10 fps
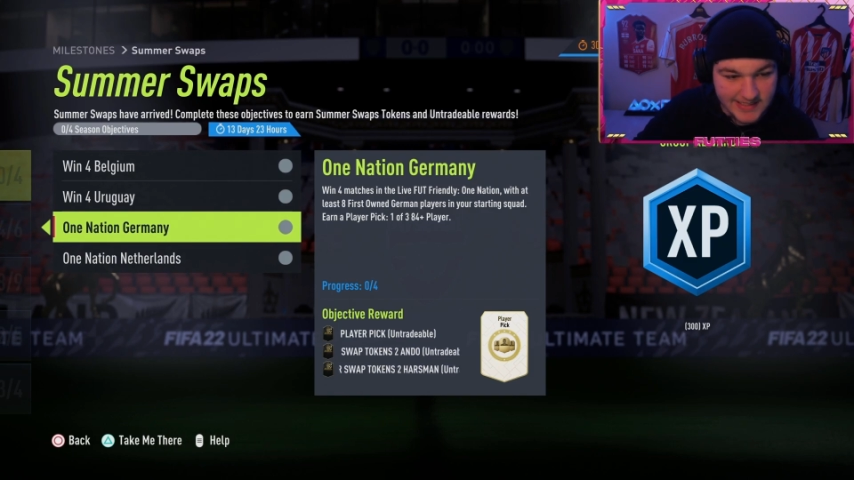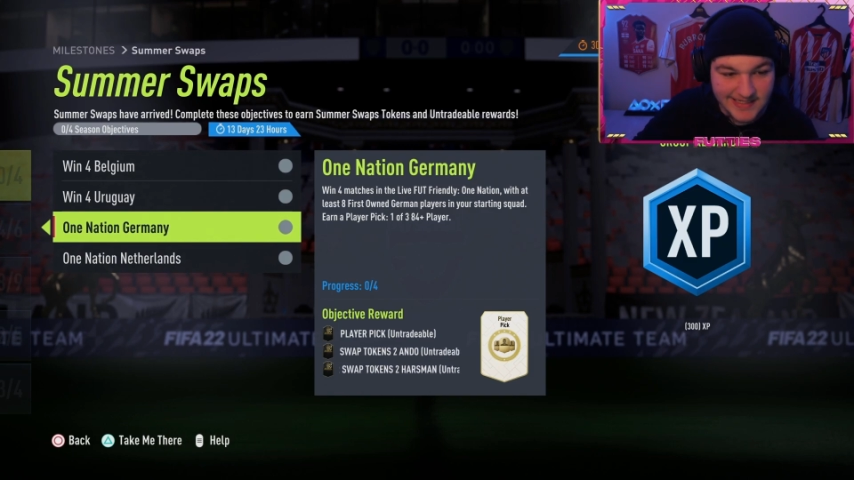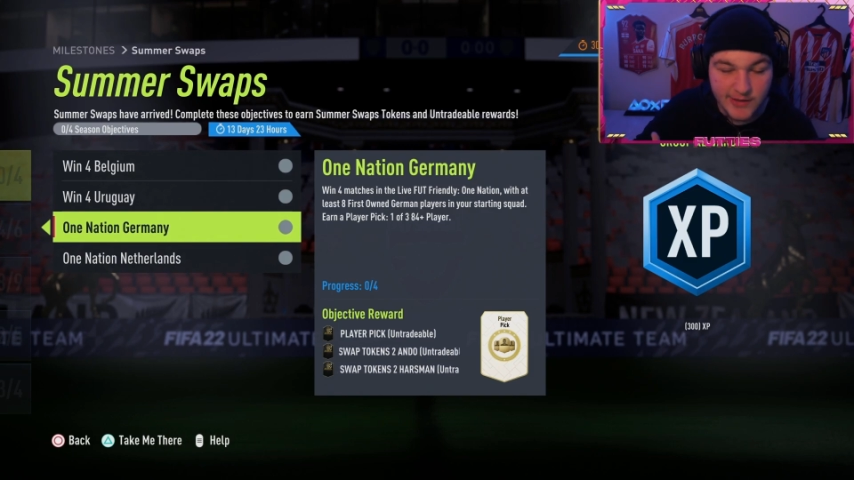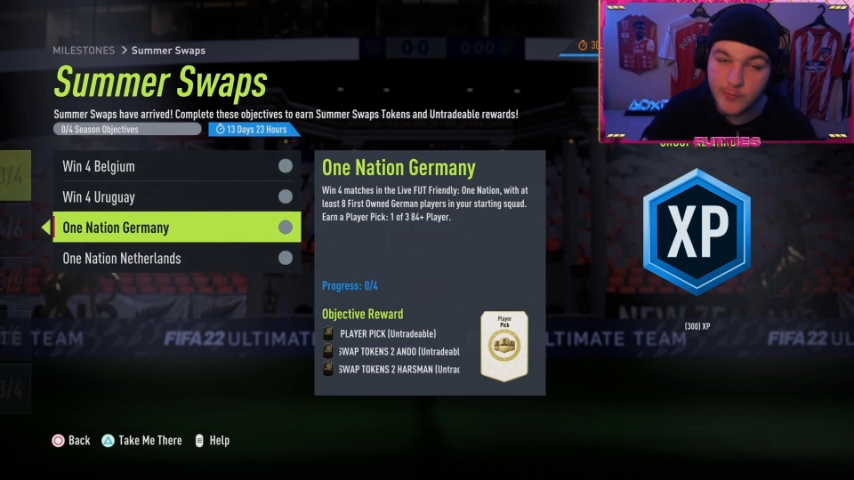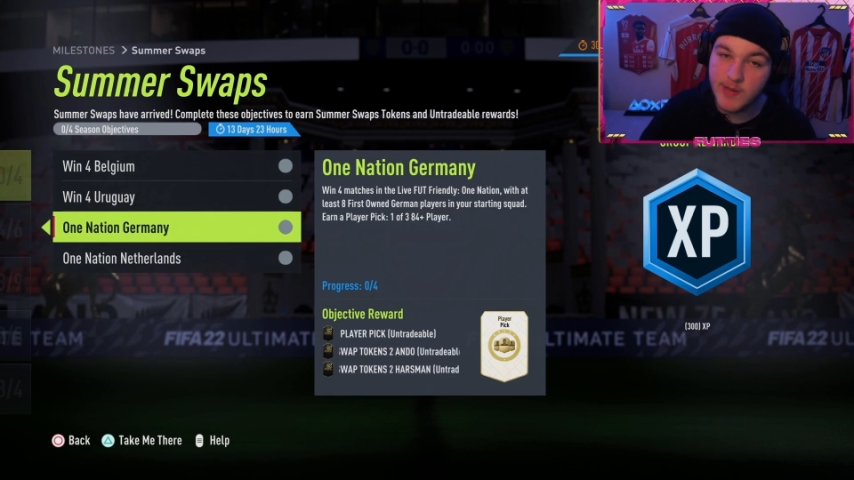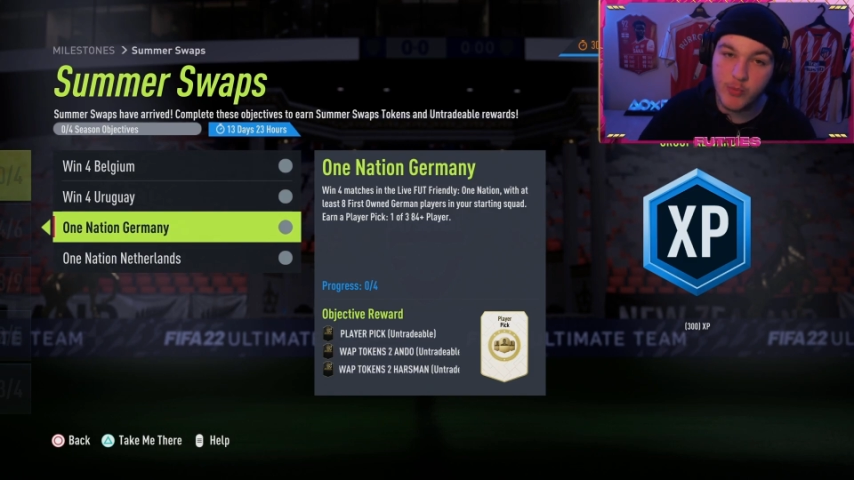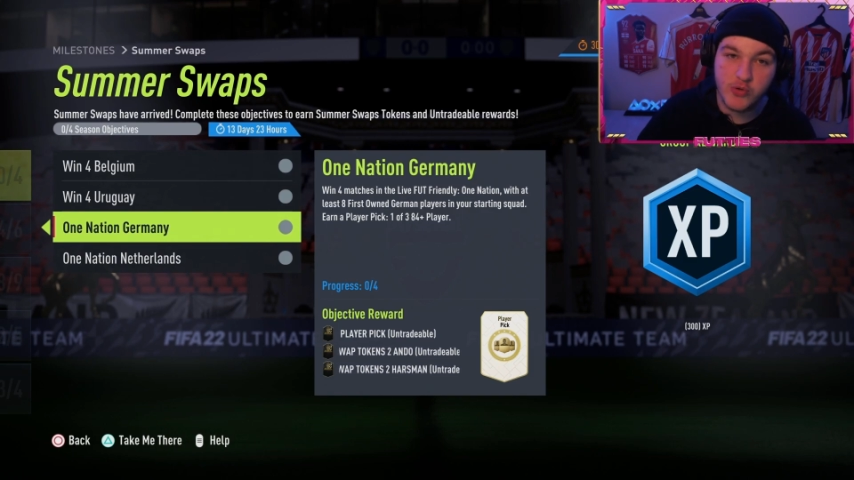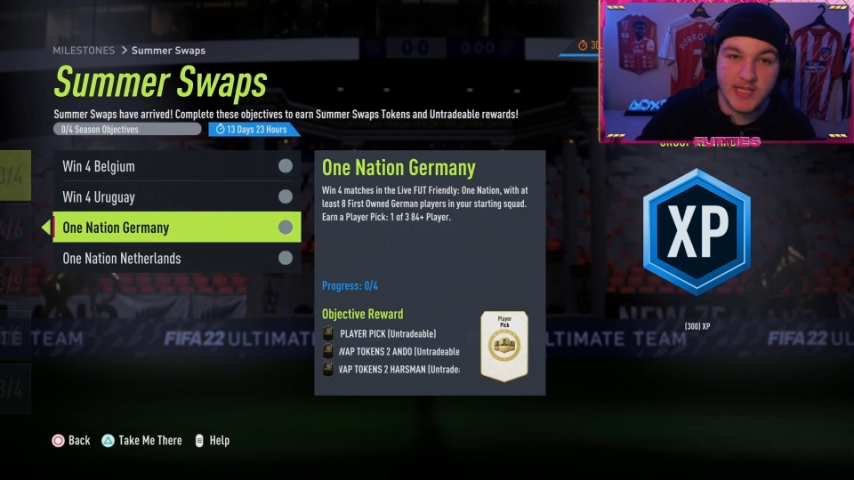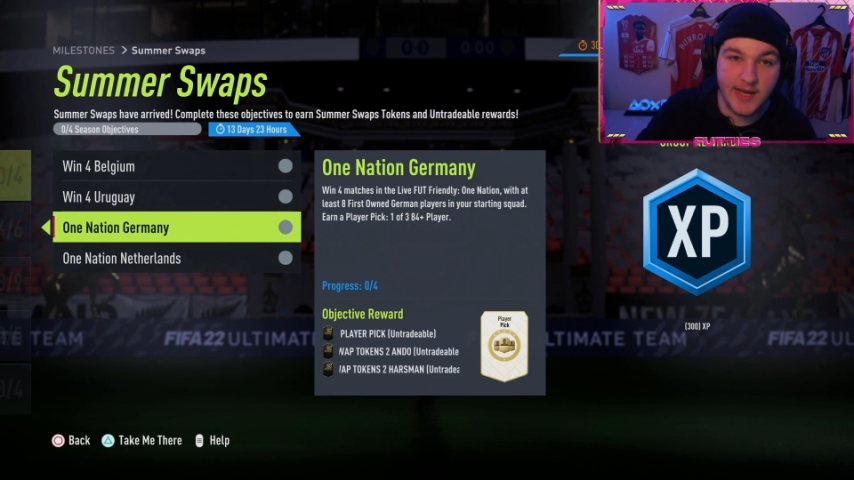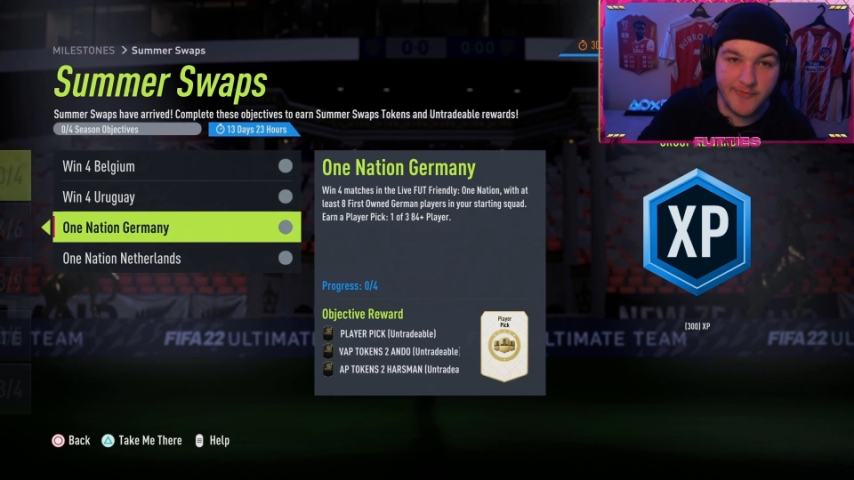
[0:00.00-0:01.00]
it's a little bit
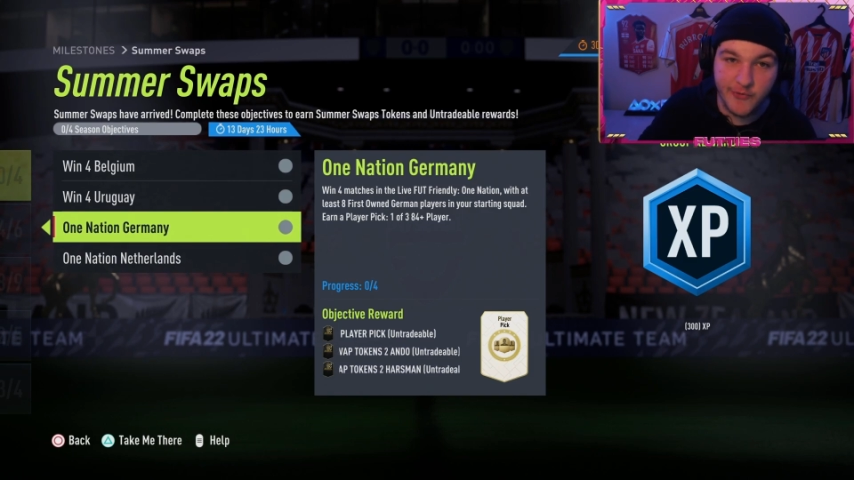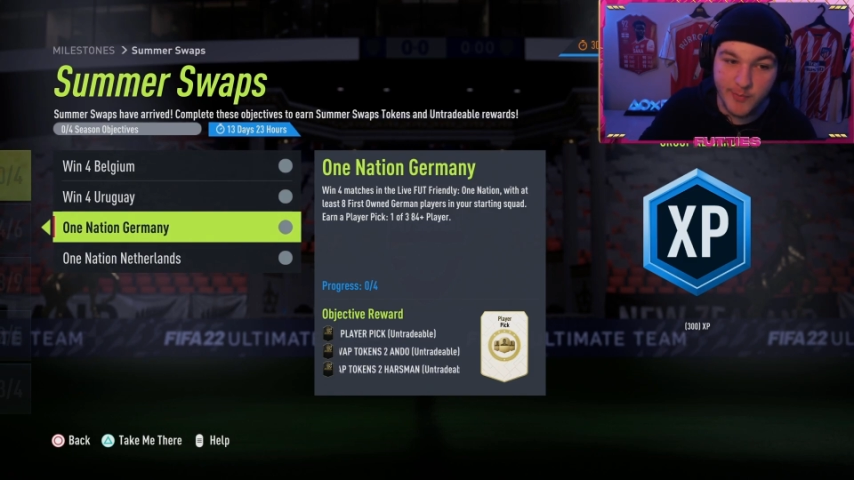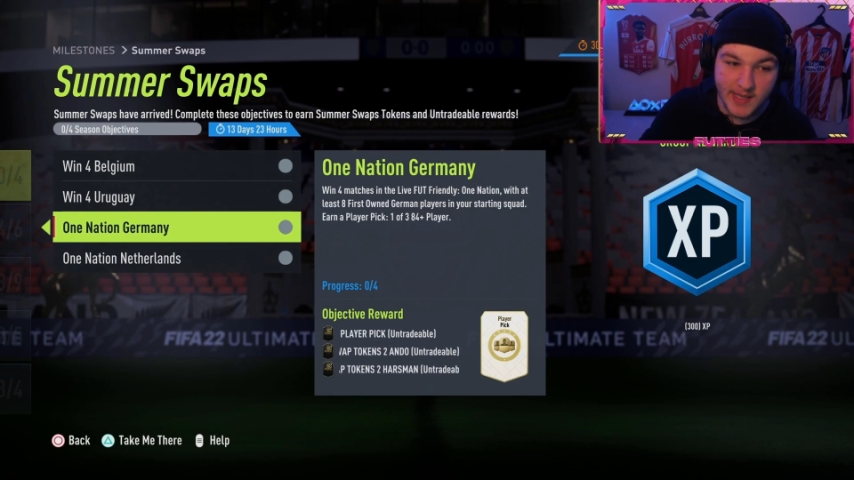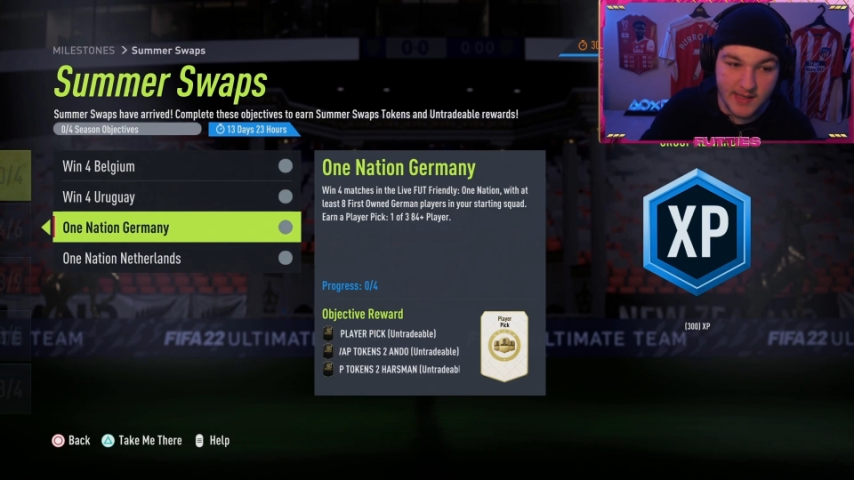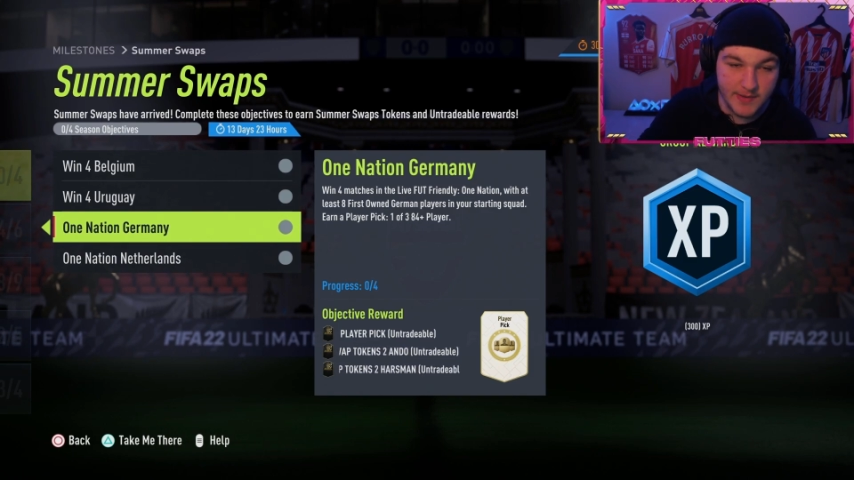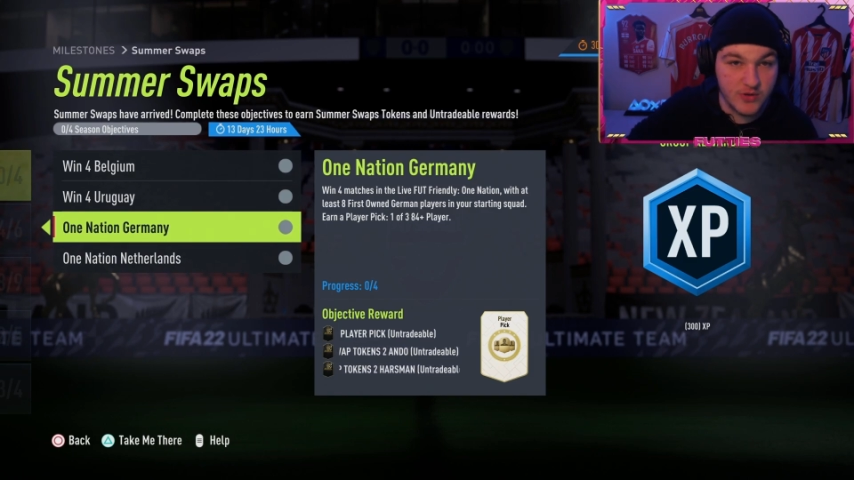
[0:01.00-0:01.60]
more tough for me,